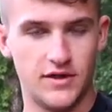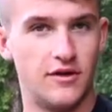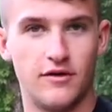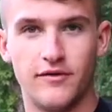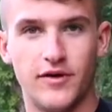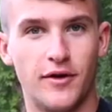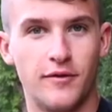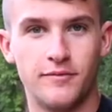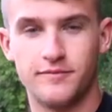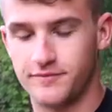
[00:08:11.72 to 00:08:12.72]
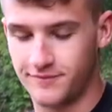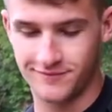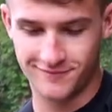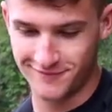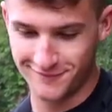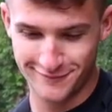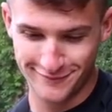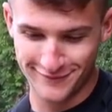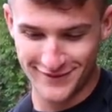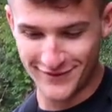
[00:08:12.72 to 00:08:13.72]
You don't even know.
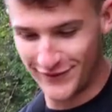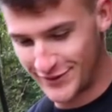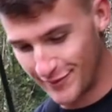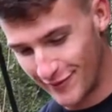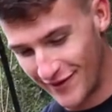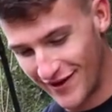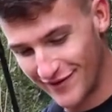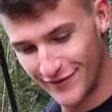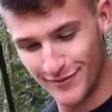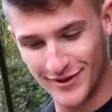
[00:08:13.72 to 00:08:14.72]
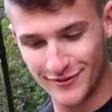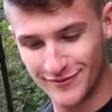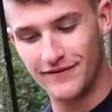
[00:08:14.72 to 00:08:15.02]
Fish number five for the big one.